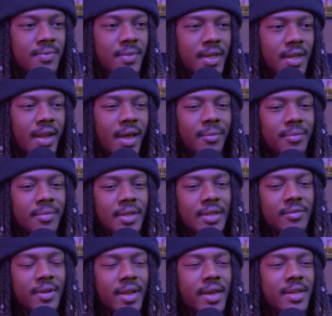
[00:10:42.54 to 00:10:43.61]
And
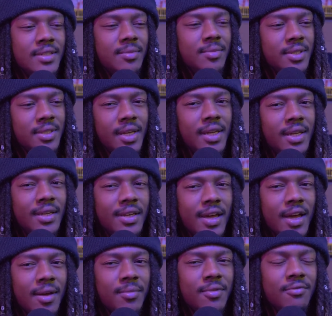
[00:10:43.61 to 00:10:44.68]
even as I'm saying it,
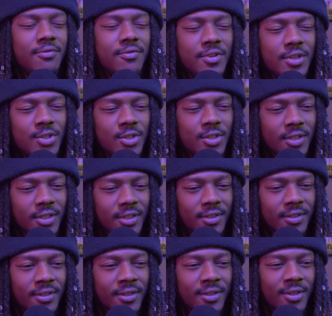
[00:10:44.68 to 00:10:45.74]
I'm
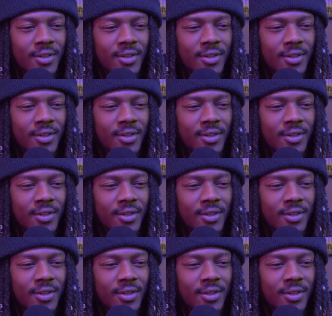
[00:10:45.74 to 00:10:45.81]
envisioning